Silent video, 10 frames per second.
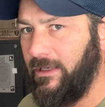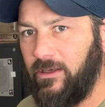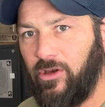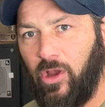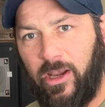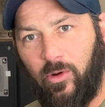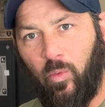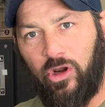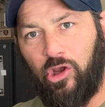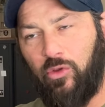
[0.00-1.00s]
didn't
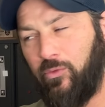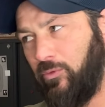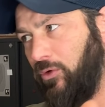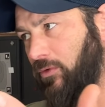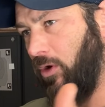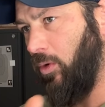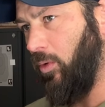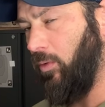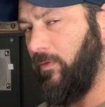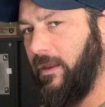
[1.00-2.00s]
want to go through the
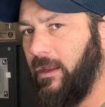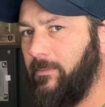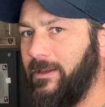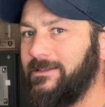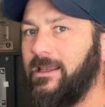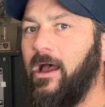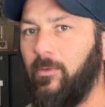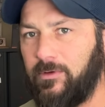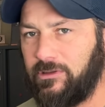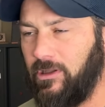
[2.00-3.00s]
whole thing because I
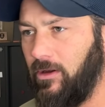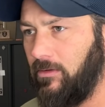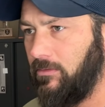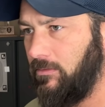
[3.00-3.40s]
was low.